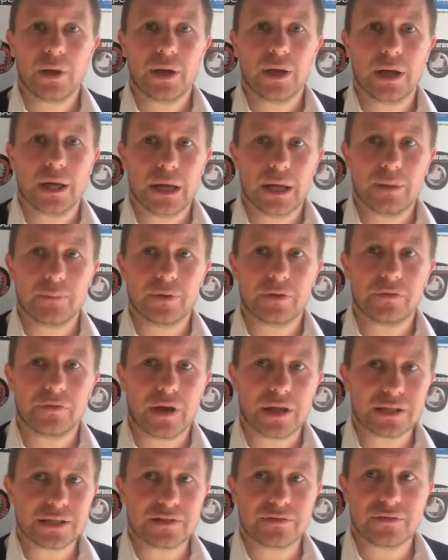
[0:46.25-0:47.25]
Um, the
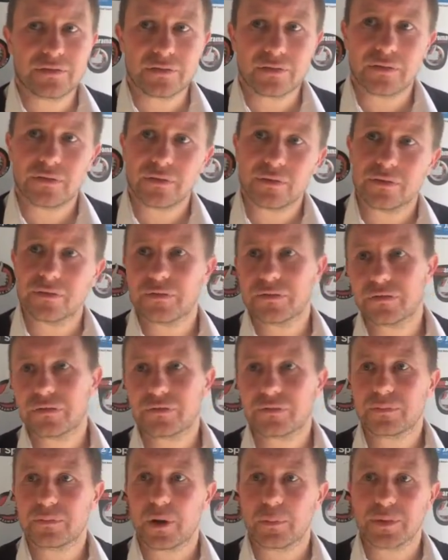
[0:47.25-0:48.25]
fans have,
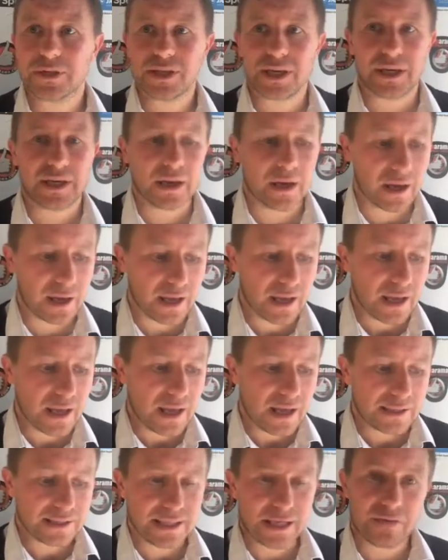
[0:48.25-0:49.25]
have probably seen a
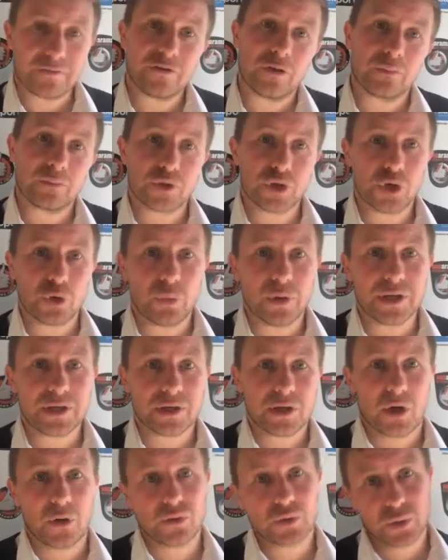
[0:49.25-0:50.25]
team from two
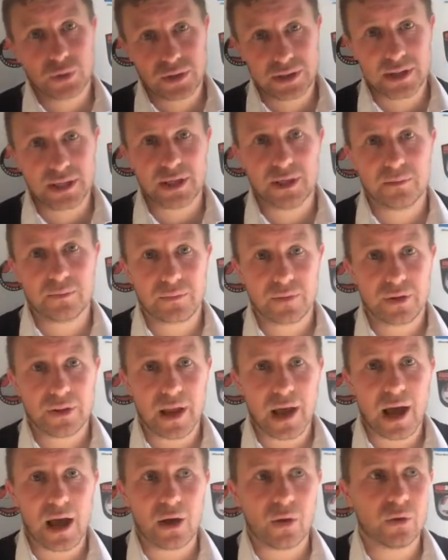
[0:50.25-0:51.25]
weeks ago to a team
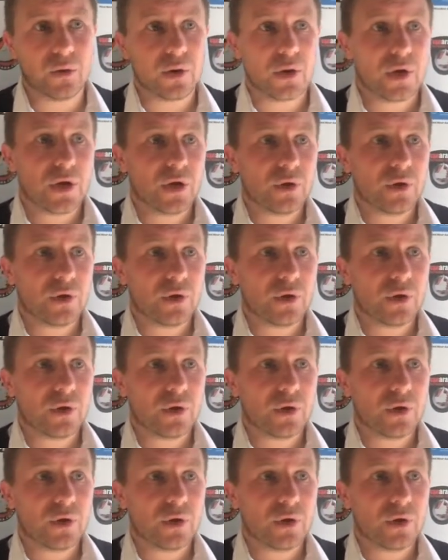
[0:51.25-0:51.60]
now,